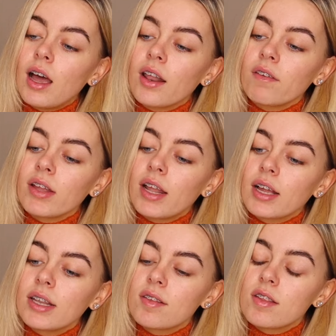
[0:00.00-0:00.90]
and I've had
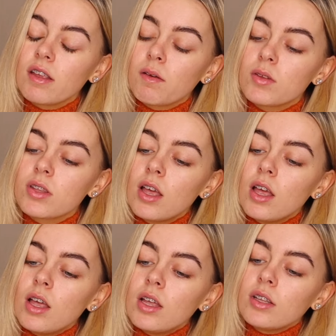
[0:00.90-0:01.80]
acne since I was
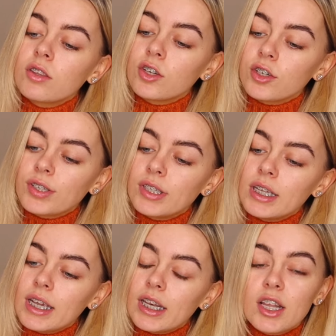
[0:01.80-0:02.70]

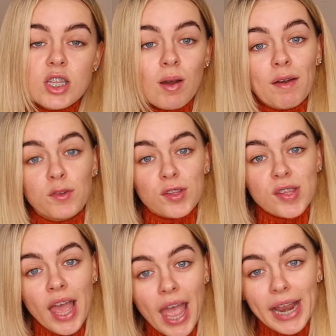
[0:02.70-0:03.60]
13. So after
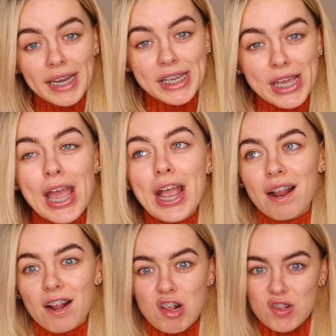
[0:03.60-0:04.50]
10
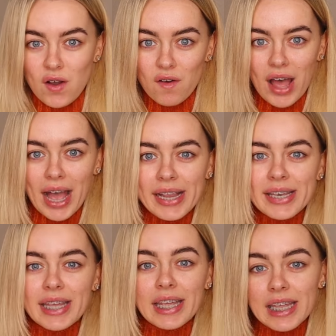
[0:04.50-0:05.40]
years of
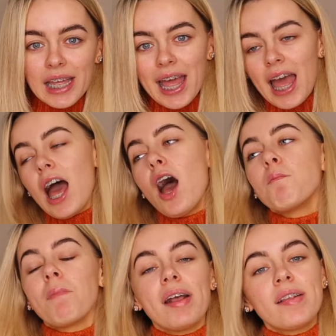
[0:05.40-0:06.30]
acne,
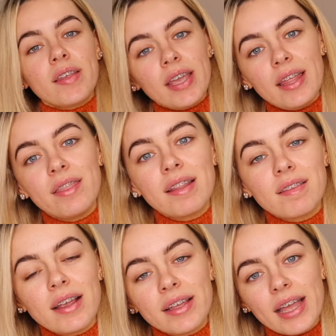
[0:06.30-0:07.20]
my skin then
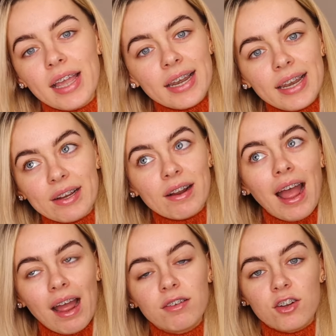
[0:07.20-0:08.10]
started getting clear
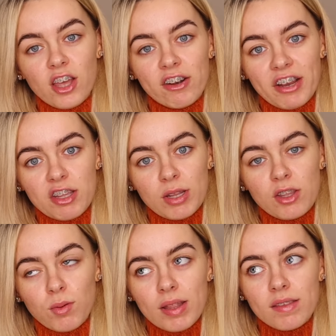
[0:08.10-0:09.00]
after January
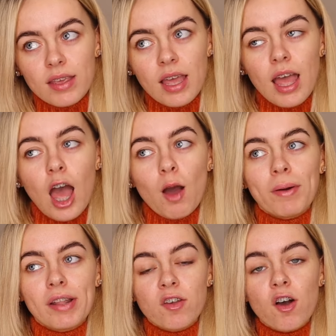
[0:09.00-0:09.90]
2020, and
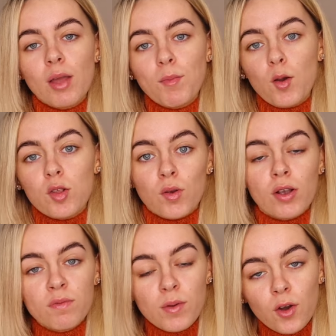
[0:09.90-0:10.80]
by the time I was
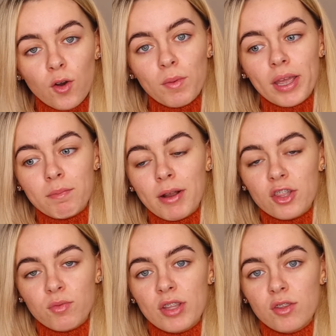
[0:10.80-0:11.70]
working from home in
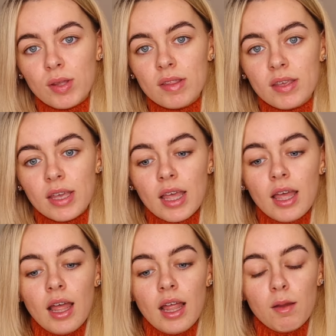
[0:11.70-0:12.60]
March 2020,
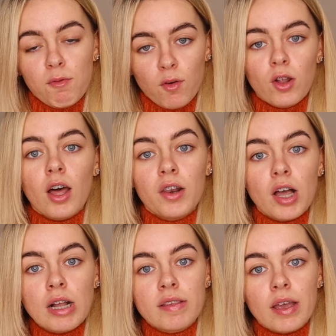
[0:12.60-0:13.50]
full on
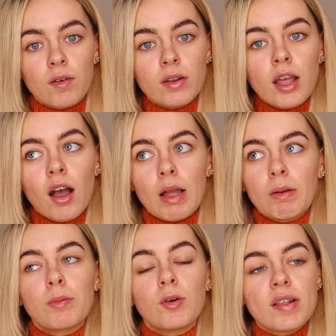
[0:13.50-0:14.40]
lockdown, I
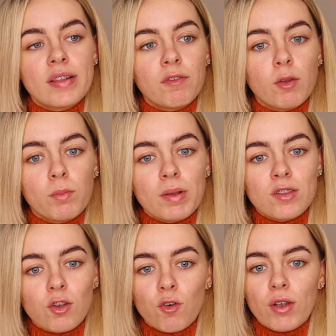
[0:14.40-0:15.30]
remember putting a selfie up in my
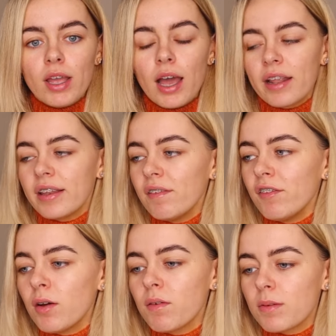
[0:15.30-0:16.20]
story, and I didn't
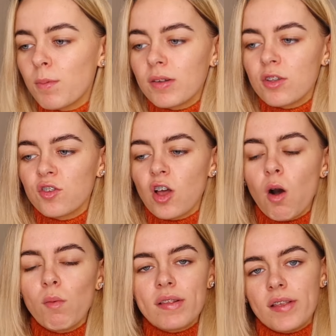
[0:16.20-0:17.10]
even notice it because I just
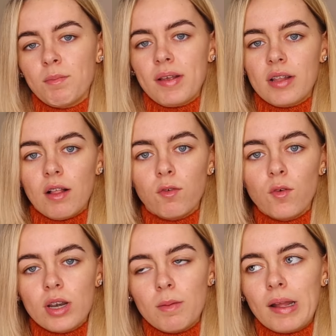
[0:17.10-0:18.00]
always seen myself with
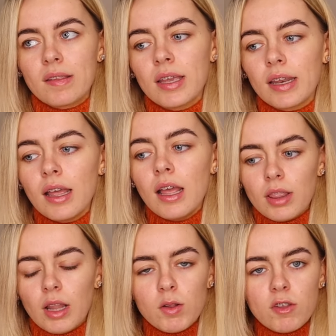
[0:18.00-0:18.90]
ugly bad skin.
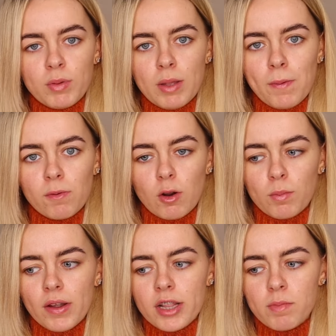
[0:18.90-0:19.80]
Loads of people were
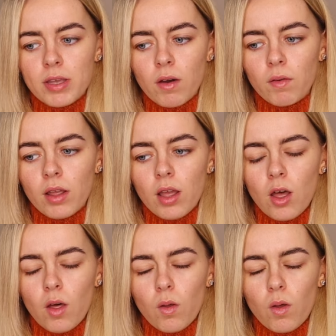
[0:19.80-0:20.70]
replying to me going,
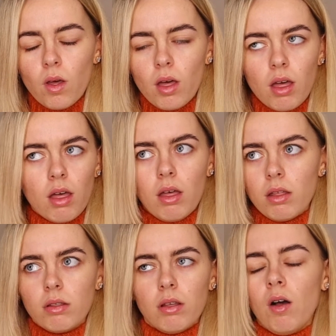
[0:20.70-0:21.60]

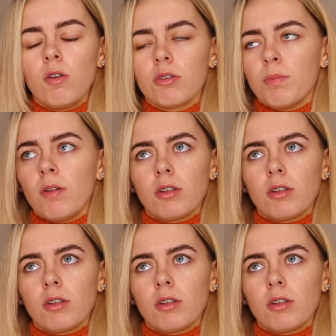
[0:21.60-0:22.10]
hold up,